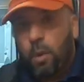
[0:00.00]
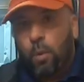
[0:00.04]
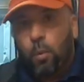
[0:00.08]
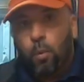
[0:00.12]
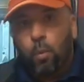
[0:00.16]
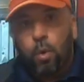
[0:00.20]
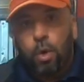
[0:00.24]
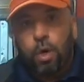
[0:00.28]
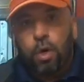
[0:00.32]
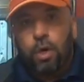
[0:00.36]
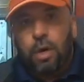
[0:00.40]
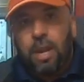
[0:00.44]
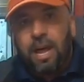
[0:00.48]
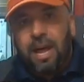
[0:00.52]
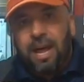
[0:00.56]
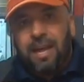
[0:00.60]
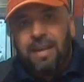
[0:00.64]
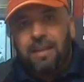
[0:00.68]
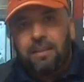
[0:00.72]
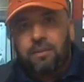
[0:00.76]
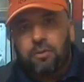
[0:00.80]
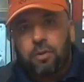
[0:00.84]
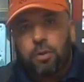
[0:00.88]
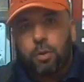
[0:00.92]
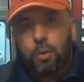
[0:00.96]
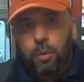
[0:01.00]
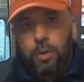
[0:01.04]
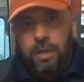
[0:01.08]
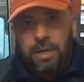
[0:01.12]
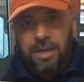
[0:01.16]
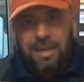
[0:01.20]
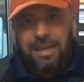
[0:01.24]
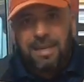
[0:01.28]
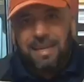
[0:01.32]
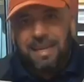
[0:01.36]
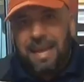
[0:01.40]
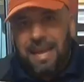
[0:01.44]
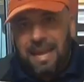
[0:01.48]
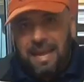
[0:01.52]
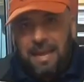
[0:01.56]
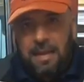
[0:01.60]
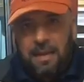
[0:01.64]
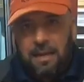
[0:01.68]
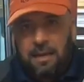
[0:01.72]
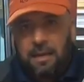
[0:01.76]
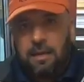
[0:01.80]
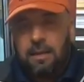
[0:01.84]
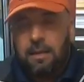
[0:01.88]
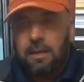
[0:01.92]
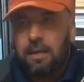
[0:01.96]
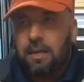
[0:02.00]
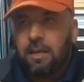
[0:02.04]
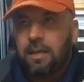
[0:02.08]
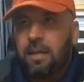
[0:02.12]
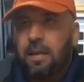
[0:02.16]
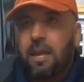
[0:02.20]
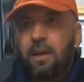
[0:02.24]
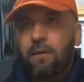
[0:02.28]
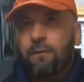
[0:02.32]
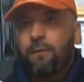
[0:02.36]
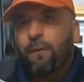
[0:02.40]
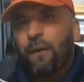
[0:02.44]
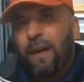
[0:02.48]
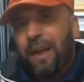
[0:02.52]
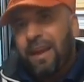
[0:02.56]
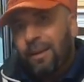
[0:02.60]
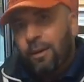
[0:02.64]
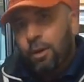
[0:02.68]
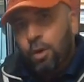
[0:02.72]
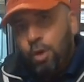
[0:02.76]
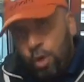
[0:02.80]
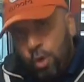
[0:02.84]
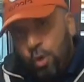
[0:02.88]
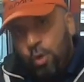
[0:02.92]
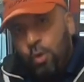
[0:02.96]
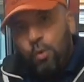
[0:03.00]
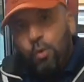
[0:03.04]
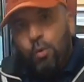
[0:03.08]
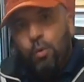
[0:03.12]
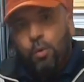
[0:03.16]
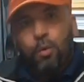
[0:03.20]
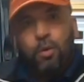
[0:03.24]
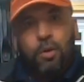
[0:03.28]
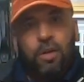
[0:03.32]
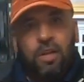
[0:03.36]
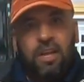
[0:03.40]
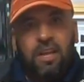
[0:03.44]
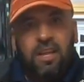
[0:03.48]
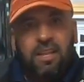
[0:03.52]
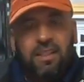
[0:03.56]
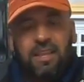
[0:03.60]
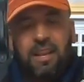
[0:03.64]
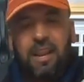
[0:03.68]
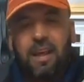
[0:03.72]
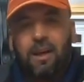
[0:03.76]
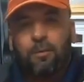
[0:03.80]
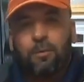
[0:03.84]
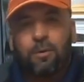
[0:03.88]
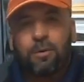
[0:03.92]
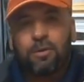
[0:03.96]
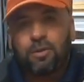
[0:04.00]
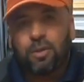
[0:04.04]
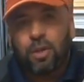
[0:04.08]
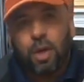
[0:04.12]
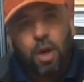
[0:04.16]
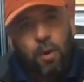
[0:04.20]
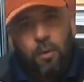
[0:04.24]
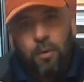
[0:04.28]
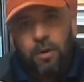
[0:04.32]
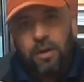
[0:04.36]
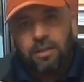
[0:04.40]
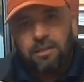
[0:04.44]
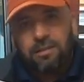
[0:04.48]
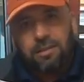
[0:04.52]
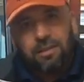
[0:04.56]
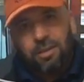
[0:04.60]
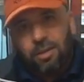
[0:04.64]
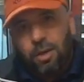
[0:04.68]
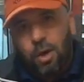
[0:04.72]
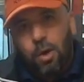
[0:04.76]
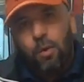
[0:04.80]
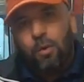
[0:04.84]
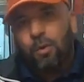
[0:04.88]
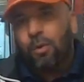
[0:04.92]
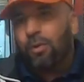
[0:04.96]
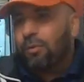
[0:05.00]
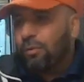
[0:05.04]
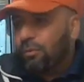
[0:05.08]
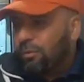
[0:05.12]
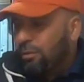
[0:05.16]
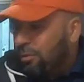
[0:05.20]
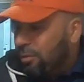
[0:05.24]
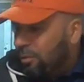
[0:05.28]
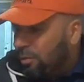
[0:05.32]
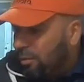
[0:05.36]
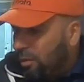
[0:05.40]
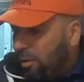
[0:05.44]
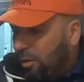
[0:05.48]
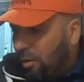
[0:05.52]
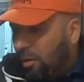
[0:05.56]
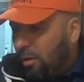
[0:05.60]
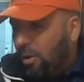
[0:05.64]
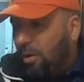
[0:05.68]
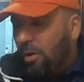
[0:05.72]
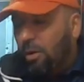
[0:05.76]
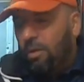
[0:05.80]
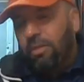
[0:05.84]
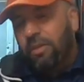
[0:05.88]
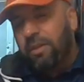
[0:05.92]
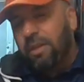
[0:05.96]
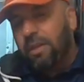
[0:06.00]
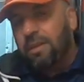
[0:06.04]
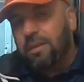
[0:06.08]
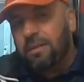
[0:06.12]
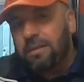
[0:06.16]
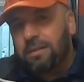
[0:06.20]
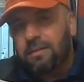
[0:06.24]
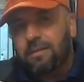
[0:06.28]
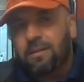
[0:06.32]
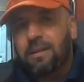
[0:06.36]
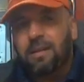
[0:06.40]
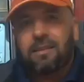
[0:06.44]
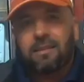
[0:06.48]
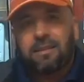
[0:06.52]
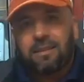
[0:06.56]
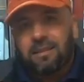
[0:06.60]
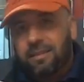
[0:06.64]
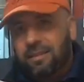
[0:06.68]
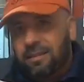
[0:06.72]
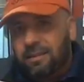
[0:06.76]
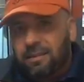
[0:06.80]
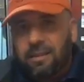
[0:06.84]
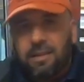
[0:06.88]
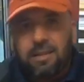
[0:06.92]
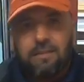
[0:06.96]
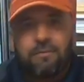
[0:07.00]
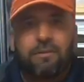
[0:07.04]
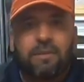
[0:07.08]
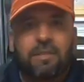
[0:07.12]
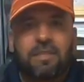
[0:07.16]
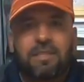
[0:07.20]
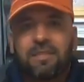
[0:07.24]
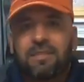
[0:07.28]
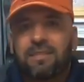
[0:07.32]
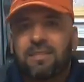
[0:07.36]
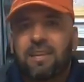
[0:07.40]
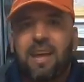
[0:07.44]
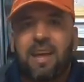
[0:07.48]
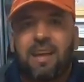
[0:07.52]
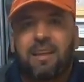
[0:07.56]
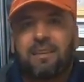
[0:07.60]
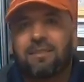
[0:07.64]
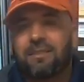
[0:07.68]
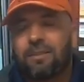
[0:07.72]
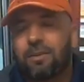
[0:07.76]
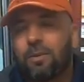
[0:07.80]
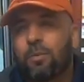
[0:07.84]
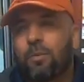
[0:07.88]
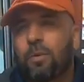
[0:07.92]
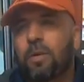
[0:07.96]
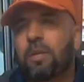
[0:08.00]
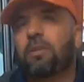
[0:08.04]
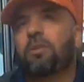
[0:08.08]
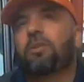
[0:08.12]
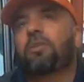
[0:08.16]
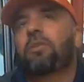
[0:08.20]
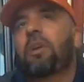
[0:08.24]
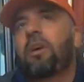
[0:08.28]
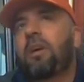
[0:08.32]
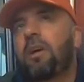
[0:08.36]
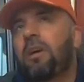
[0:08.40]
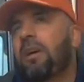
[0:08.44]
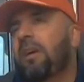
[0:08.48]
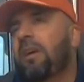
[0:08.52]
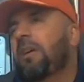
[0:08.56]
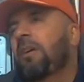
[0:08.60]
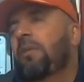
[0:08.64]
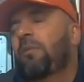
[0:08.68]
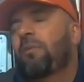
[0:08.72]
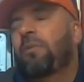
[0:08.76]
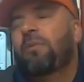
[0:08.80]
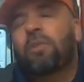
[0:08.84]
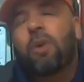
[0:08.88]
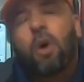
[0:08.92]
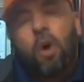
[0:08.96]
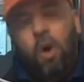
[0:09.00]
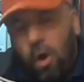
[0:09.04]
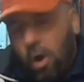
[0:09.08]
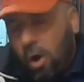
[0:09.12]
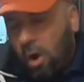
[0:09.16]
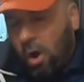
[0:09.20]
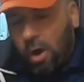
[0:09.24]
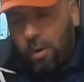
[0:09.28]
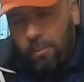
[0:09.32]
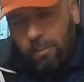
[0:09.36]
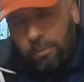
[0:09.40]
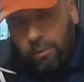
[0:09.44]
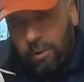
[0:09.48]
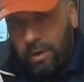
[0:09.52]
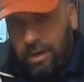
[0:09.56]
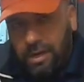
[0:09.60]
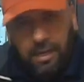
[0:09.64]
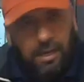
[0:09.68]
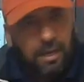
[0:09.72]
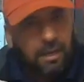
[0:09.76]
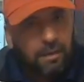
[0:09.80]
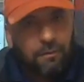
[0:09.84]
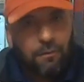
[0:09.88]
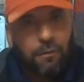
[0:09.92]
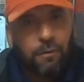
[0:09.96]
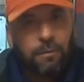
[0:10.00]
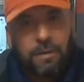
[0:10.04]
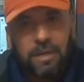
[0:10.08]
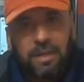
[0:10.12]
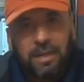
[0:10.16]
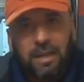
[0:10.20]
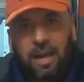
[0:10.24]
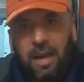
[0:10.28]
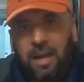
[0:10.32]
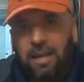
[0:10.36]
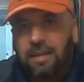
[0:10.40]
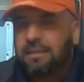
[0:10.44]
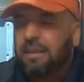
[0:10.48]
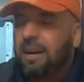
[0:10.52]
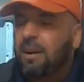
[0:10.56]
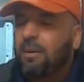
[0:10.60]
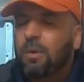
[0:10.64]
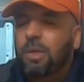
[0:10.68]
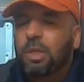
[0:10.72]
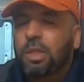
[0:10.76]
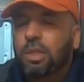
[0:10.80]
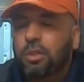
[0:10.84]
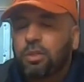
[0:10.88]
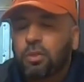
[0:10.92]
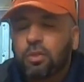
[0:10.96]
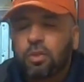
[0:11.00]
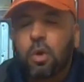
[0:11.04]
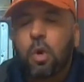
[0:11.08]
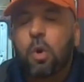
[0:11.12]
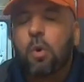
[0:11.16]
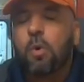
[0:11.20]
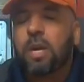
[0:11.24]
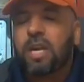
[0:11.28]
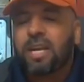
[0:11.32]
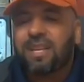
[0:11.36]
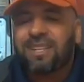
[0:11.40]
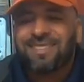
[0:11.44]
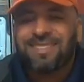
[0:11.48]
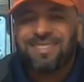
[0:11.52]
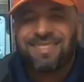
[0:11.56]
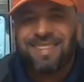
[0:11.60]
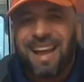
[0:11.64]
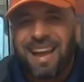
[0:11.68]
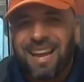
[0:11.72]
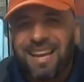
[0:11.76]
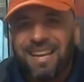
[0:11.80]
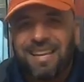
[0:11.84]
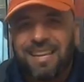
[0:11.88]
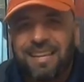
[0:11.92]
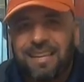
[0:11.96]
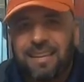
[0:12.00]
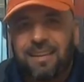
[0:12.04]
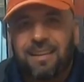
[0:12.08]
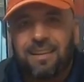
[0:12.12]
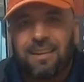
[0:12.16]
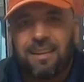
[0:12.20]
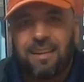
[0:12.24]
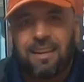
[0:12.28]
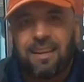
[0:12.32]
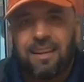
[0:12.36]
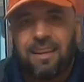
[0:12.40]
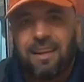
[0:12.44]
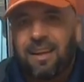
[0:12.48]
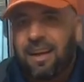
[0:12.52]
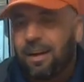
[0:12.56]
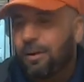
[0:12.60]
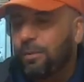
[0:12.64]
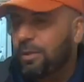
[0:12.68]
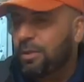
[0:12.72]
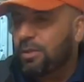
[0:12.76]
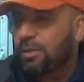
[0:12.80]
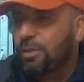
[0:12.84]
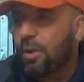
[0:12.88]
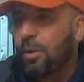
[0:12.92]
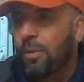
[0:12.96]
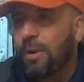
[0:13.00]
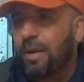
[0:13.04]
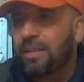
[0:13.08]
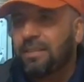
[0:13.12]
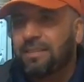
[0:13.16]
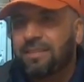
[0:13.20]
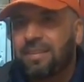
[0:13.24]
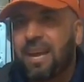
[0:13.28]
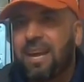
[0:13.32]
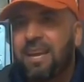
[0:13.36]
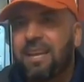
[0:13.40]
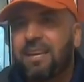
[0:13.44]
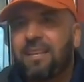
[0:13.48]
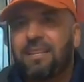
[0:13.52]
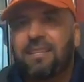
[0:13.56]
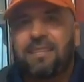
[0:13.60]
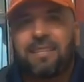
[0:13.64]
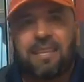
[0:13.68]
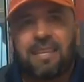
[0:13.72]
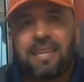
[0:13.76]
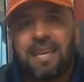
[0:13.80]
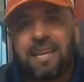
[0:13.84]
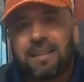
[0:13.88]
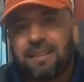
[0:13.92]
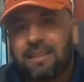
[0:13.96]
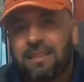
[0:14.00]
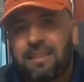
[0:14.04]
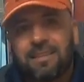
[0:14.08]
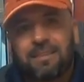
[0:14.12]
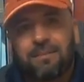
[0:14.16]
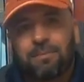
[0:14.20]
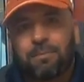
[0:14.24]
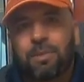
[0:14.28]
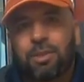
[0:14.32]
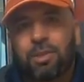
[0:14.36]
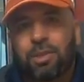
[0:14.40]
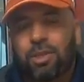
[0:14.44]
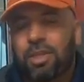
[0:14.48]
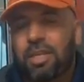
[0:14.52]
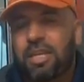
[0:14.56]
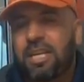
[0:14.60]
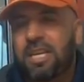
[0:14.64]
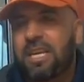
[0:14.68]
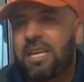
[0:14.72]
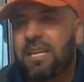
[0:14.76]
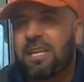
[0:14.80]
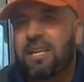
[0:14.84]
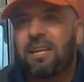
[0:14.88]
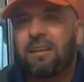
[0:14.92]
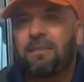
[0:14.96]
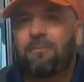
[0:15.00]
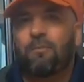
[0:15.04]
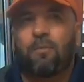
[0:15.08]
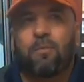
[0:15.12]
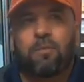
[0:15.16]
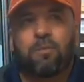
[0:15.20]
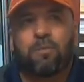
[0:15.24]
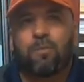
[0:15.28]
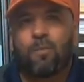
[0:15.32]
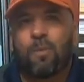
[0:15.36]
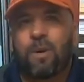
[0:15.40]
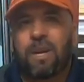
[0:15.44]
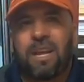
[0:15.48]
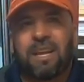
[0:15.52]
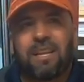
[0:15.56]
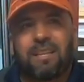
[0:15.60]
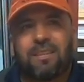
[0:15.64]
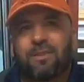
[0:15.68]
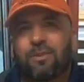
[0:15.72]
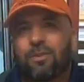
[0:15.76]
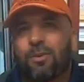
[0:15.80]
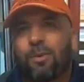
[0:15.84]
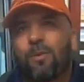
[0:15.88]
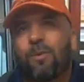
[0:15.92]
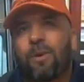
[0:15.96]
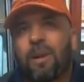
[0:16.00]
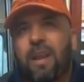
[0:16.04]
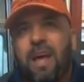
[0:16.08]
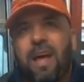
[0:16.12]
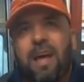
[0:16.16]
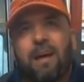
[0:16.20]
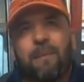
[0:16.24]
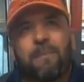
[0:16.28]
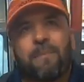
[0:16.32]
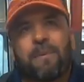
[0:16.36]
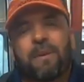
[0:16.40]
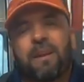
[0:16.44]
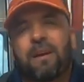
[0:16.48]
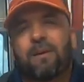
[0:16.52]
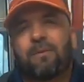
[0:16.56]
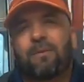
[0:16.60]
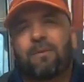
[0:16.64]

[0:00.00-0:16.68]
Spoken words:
would I do it again if I knew that I was going to go through all this and the delivery disaster, which was heartbreaking for me, guys? I was so excited. I was so excited to get this machine. And when I saw what happened, I